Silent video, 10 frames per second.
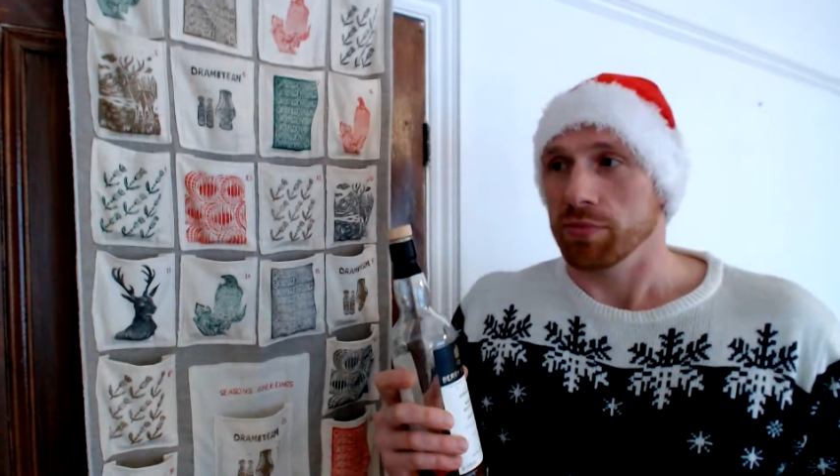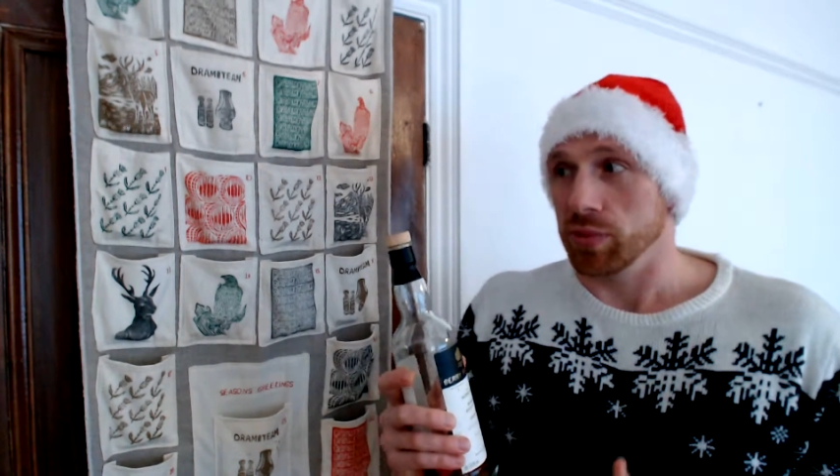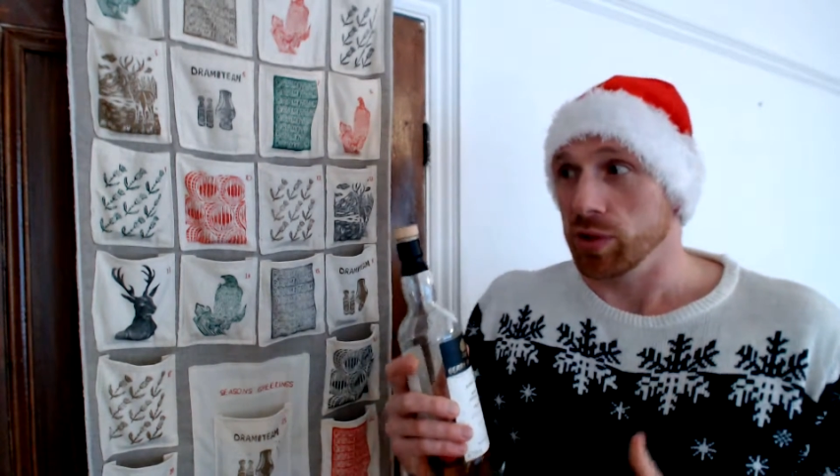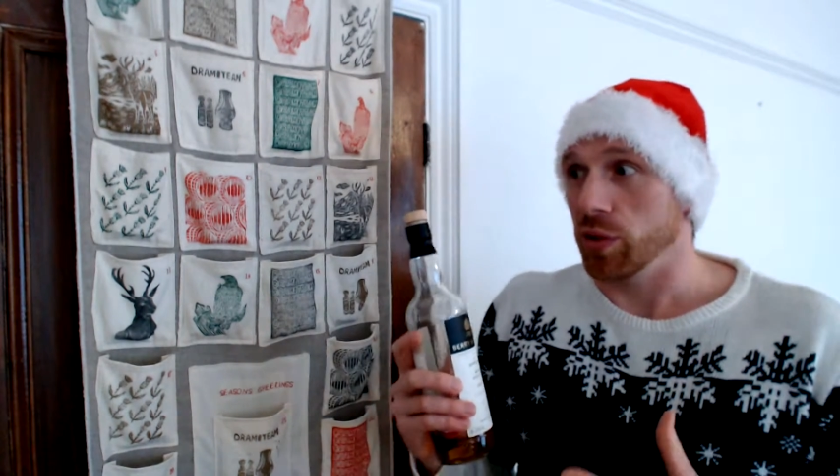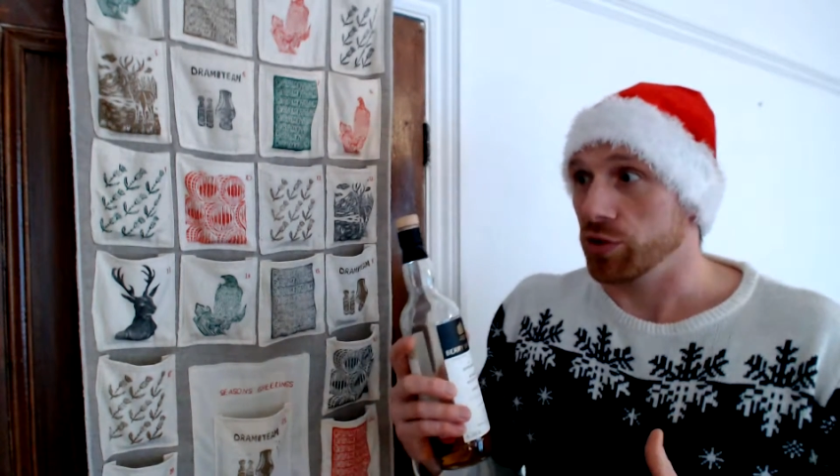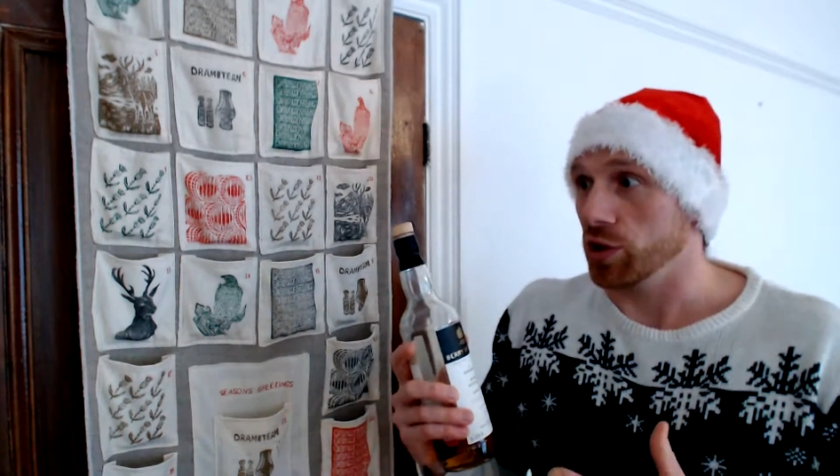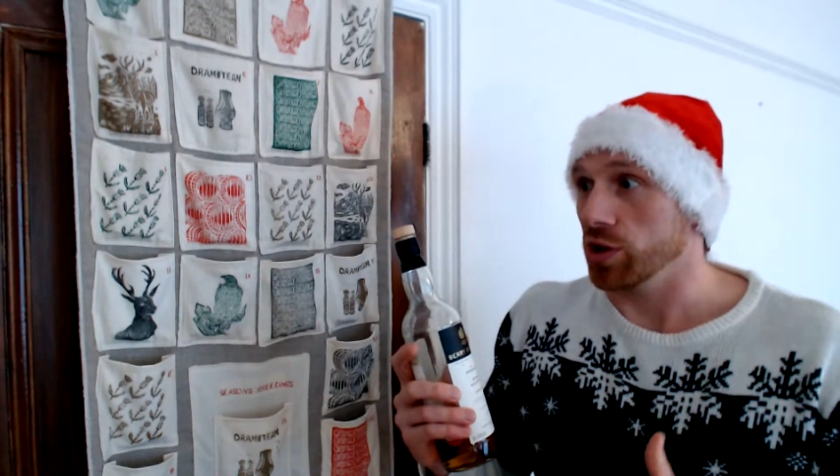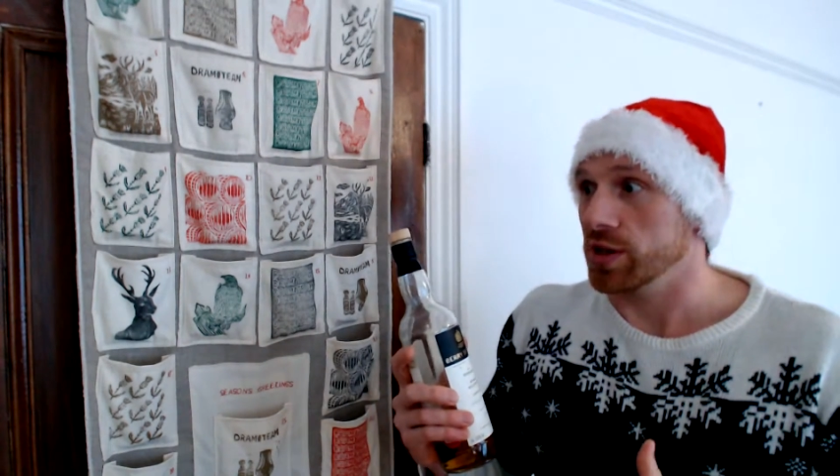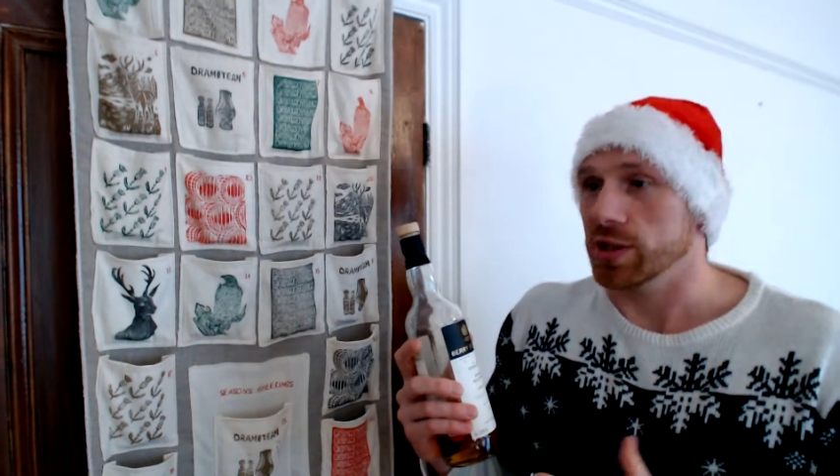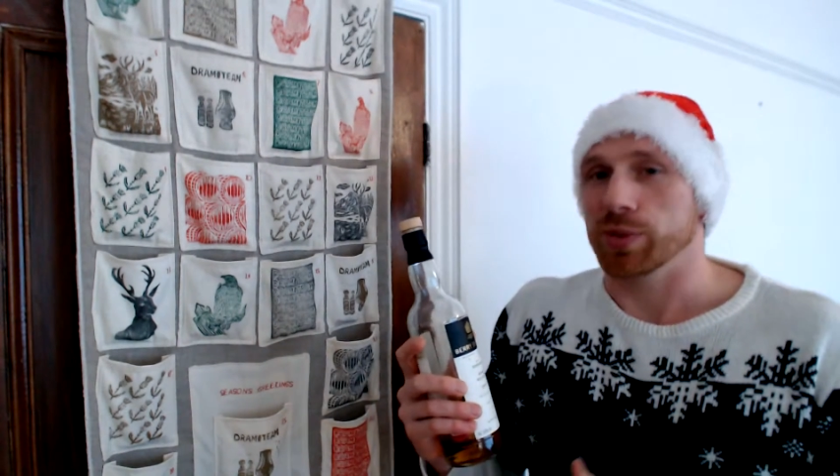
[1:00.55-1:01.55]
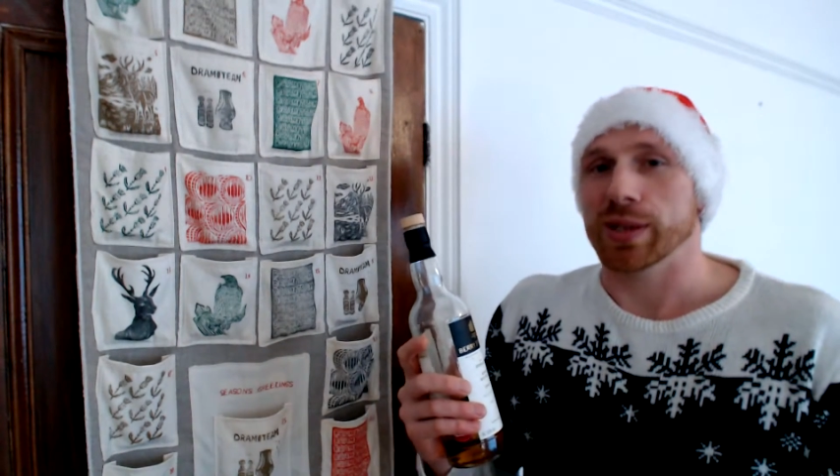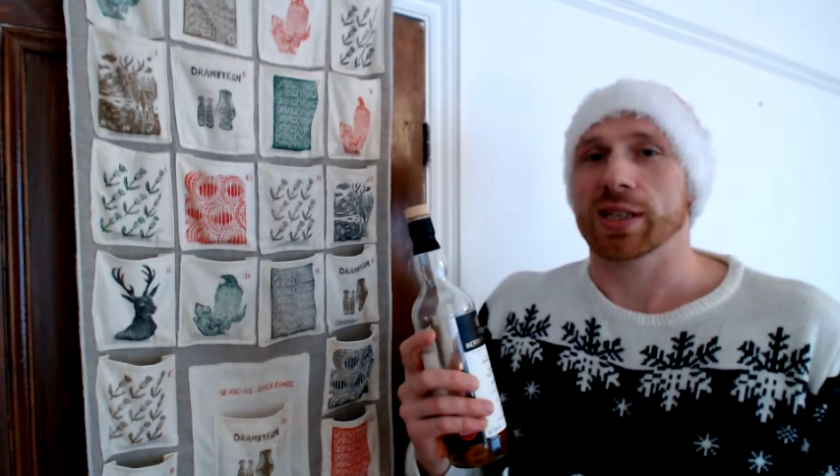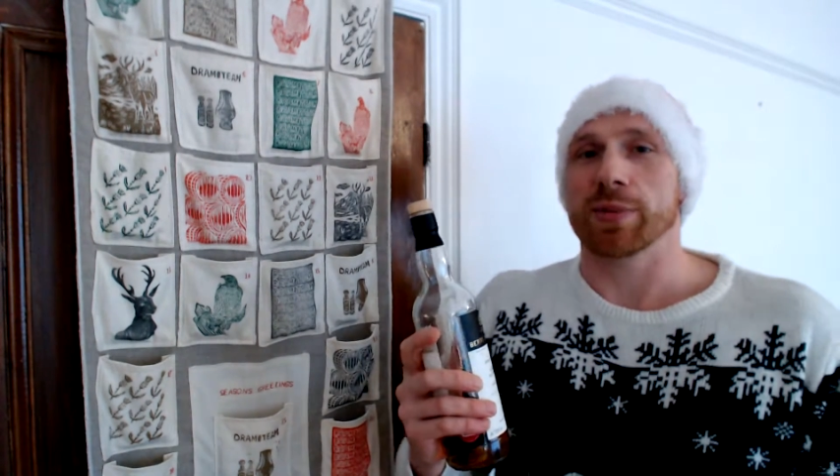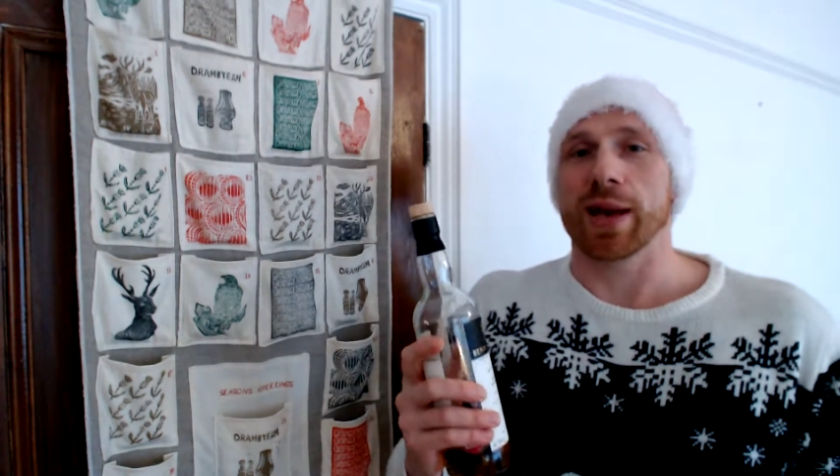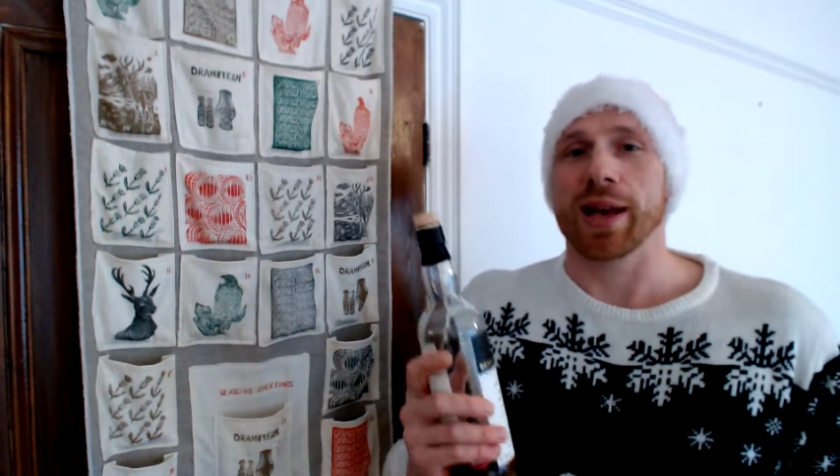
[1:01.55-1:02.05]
not just this whisky, but